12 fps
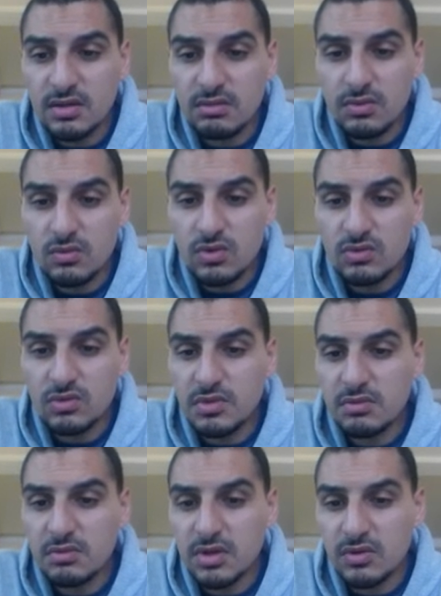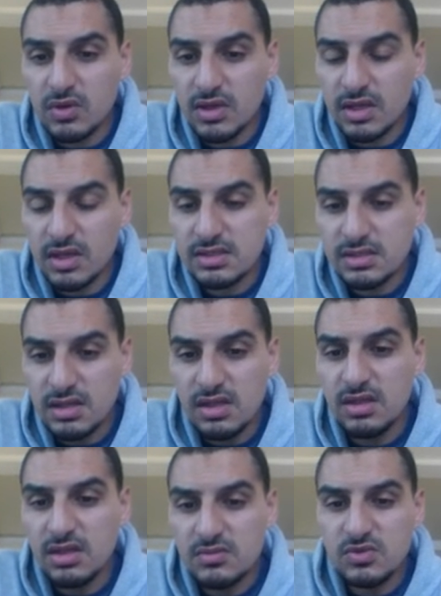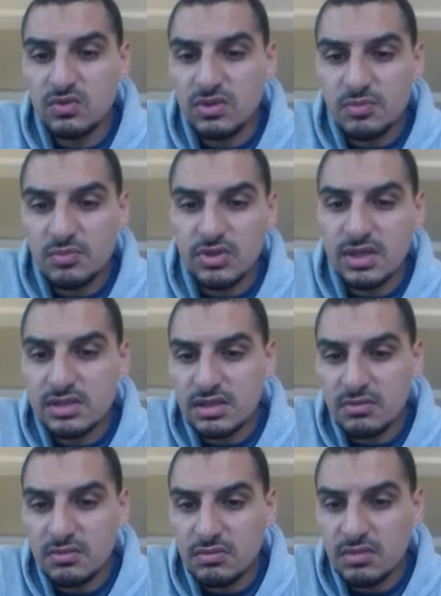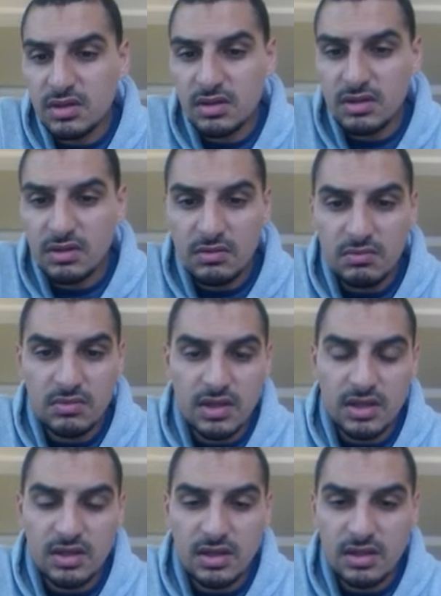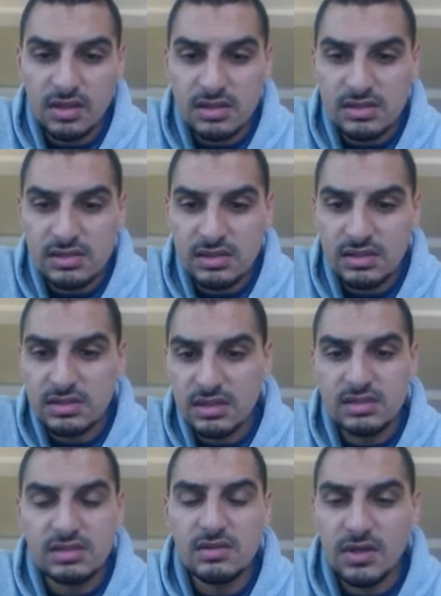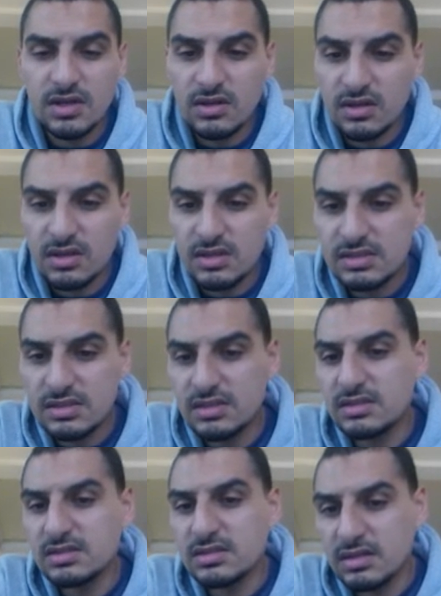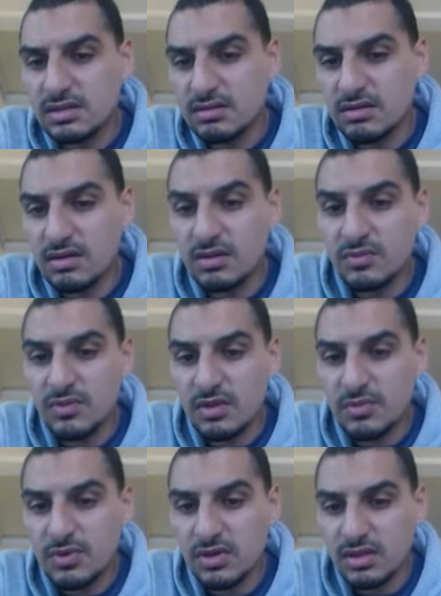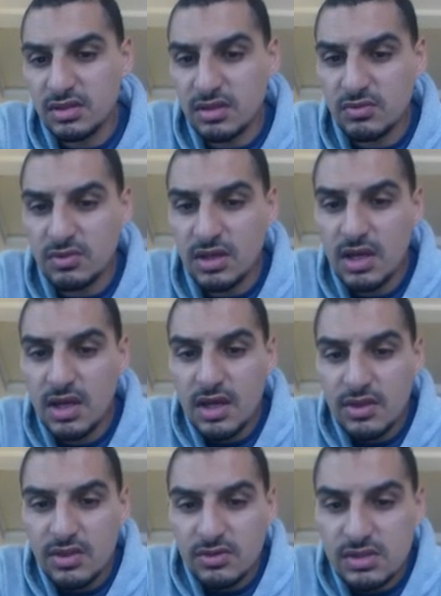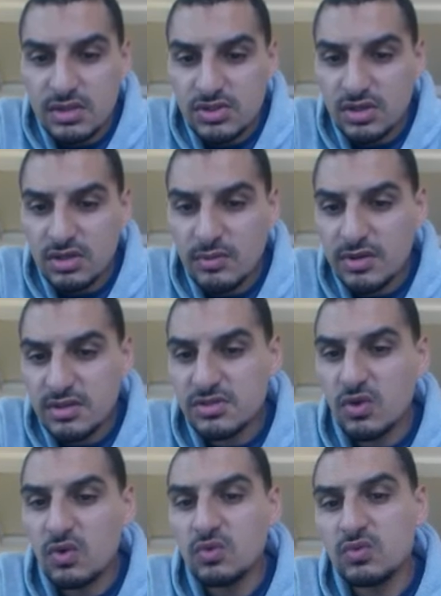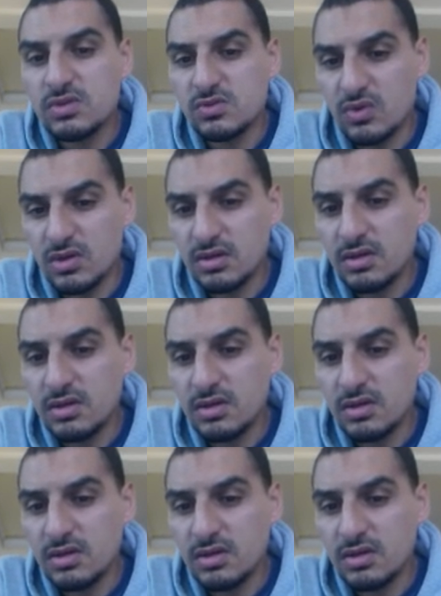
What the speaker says: what we mean by 1A is lithium, sodium, potassium, and this cesium and this column in the periodic table. The oxidation number is always 1.